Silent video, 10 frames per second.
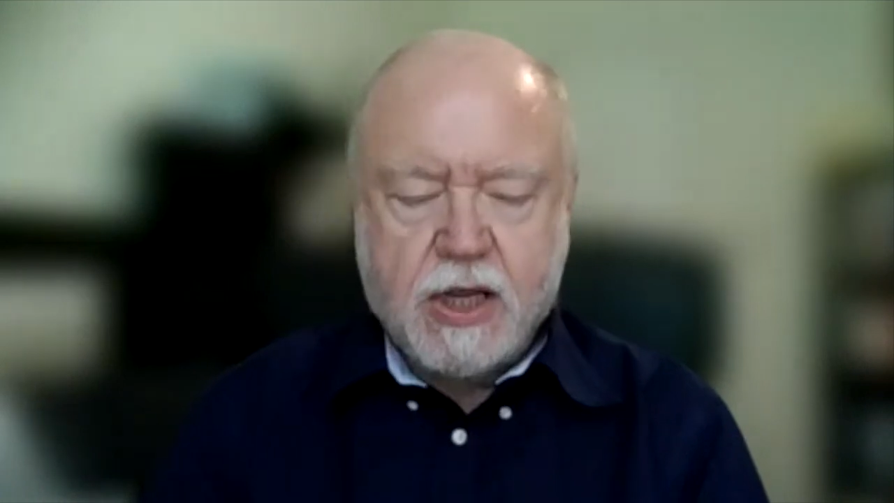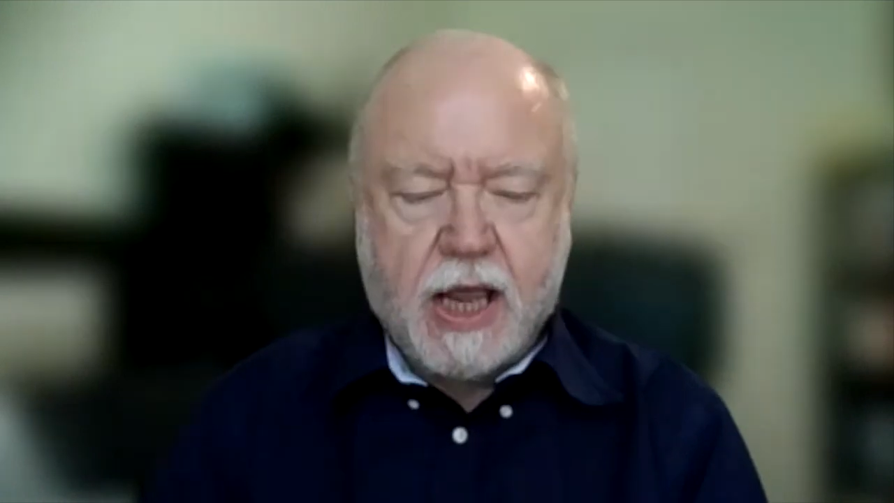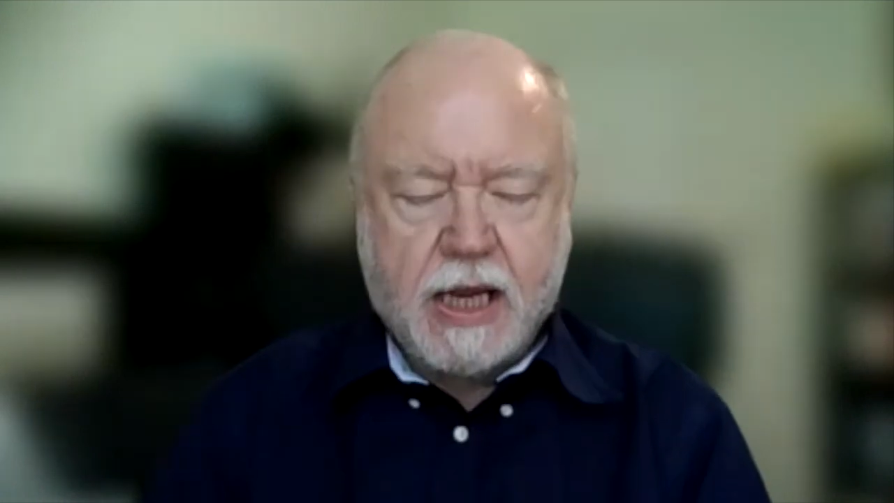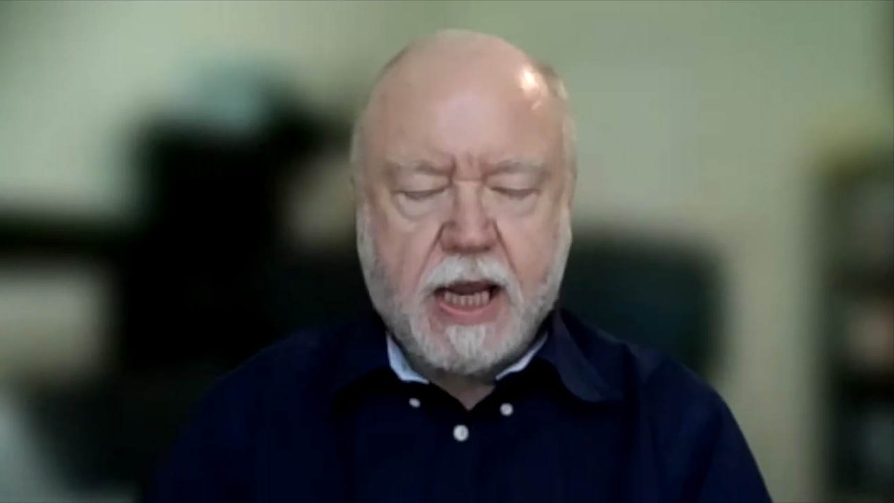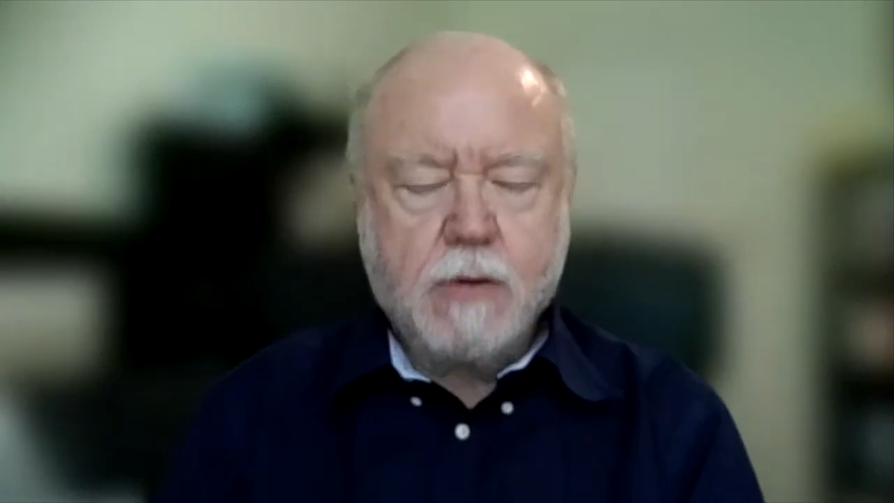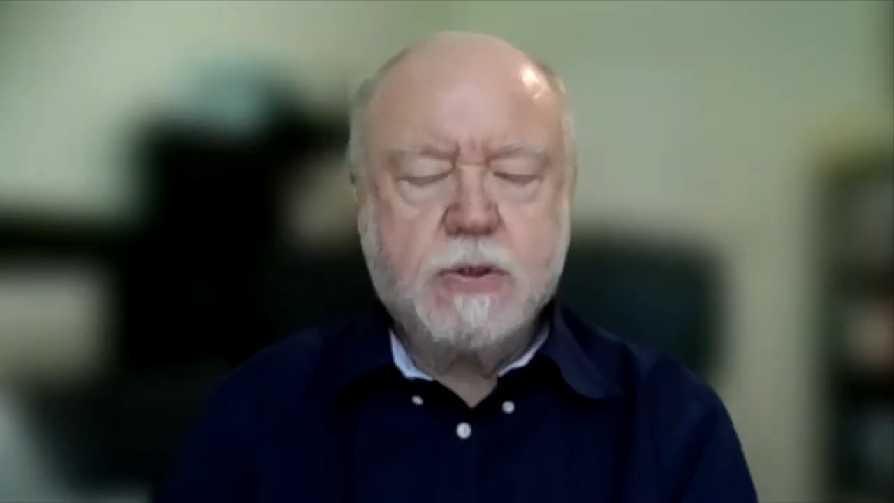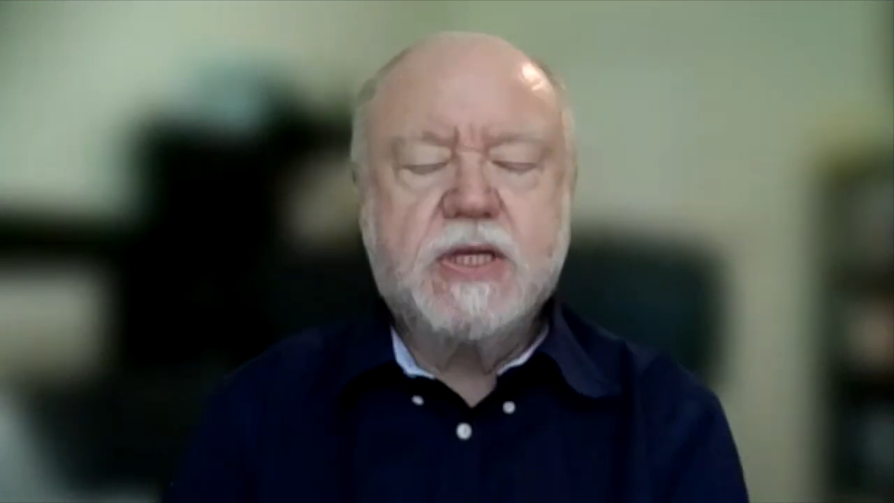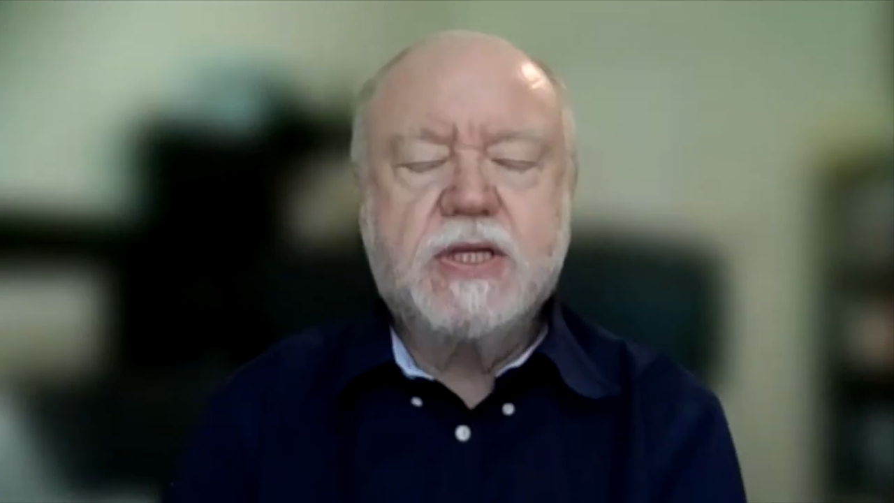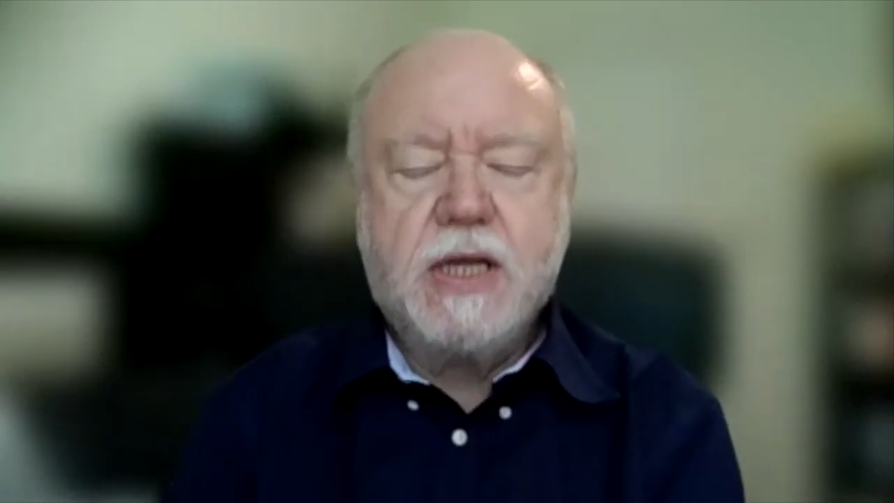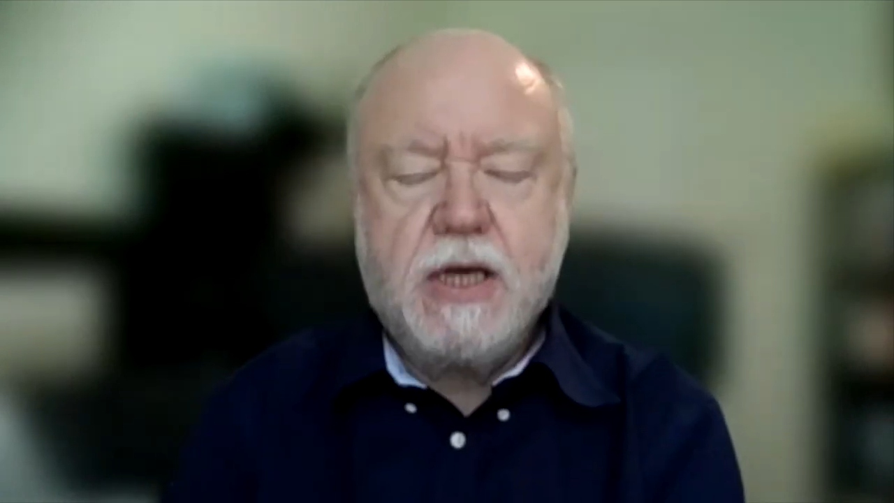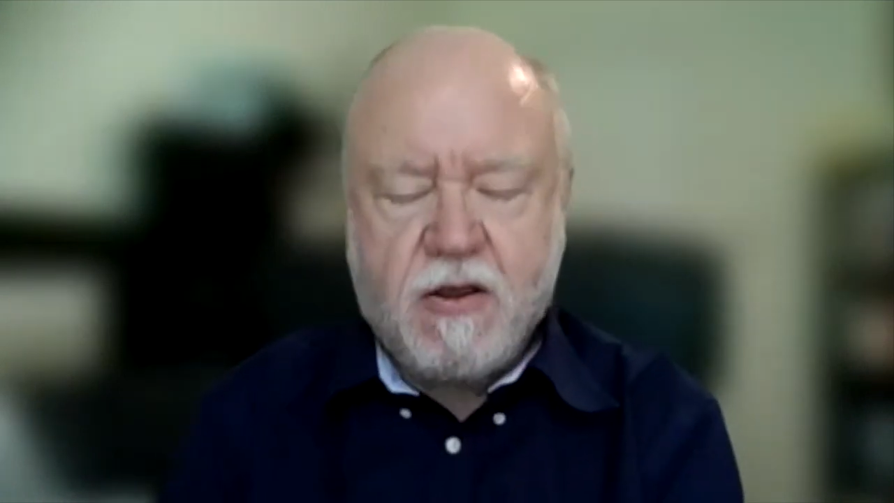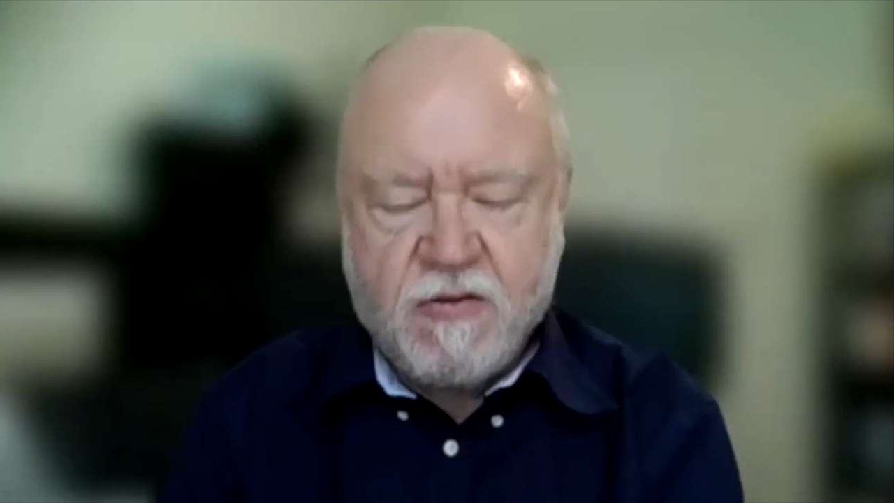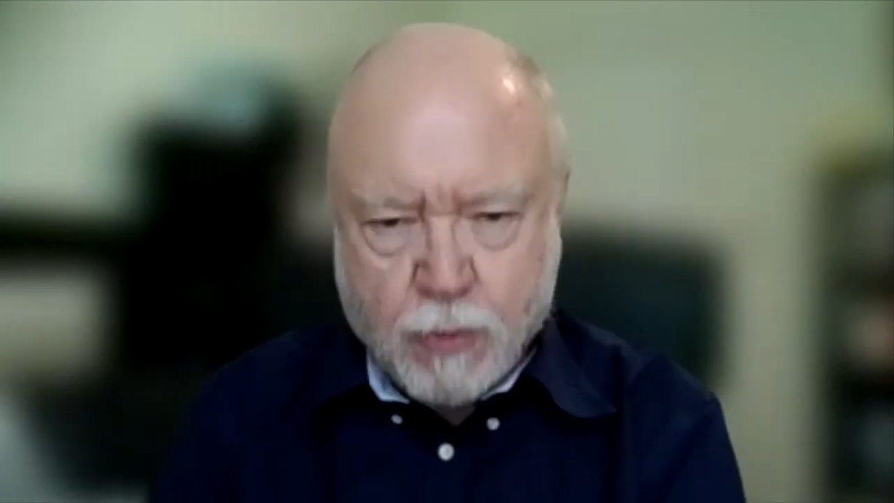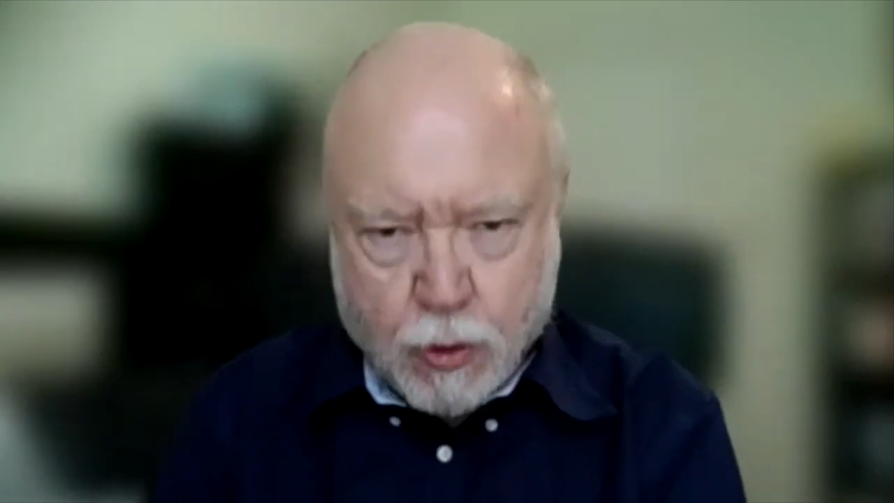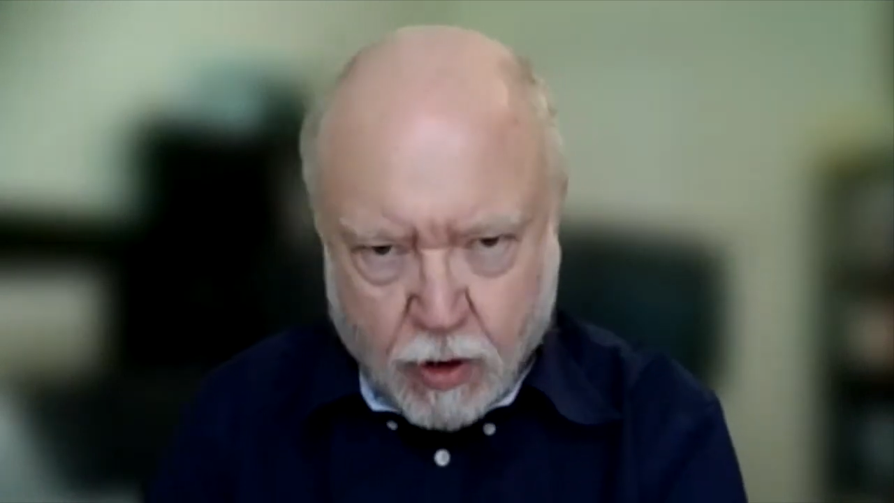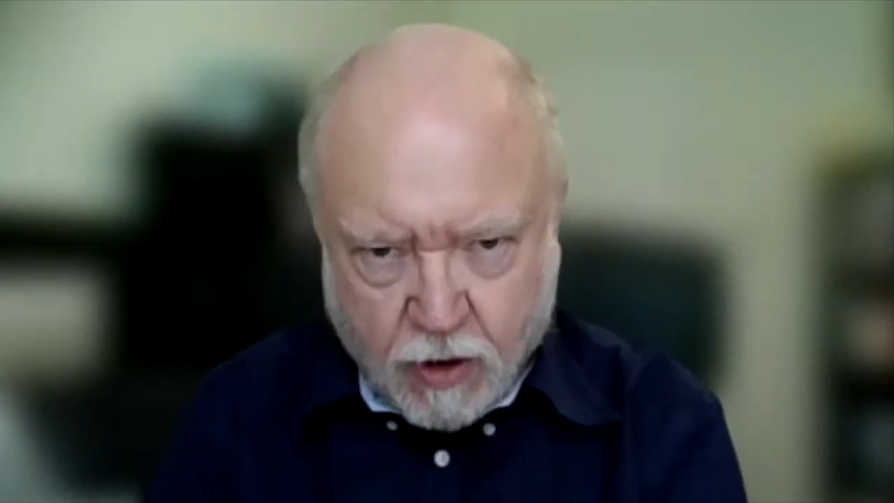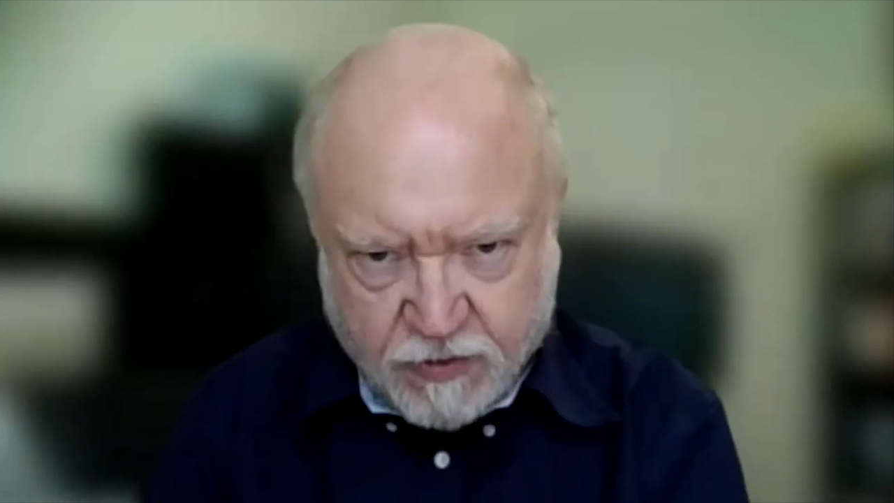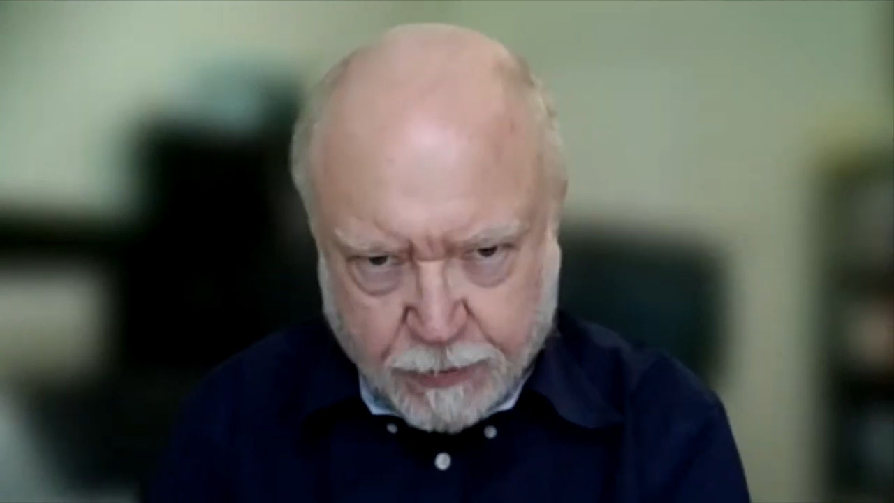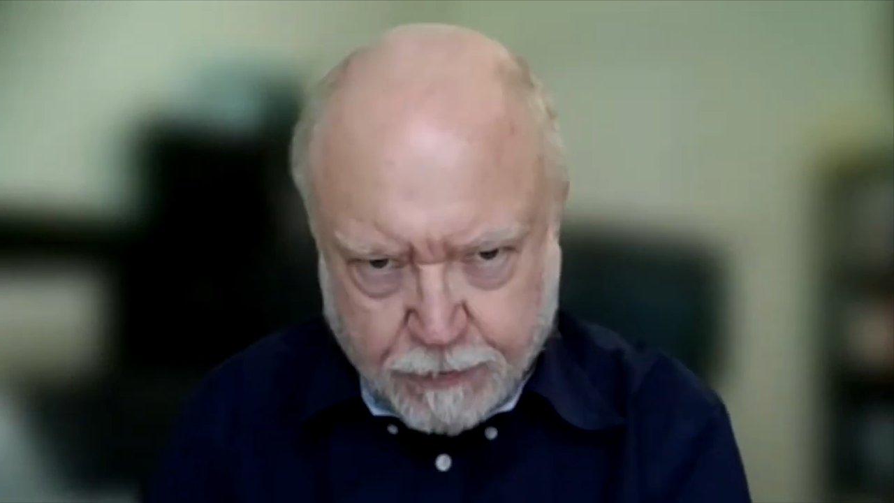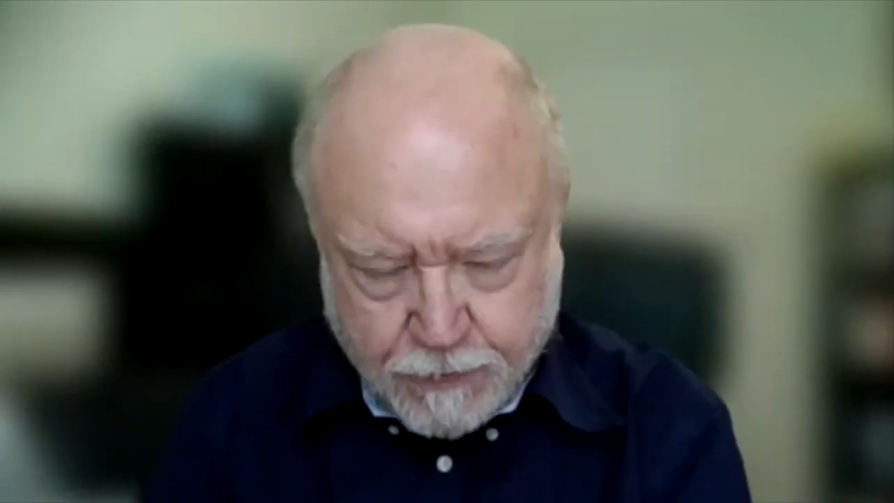encounter C. diff more
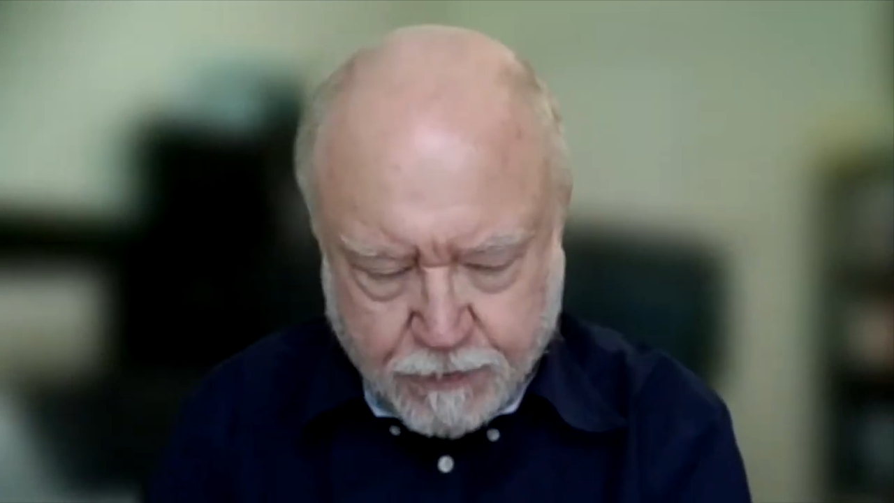often.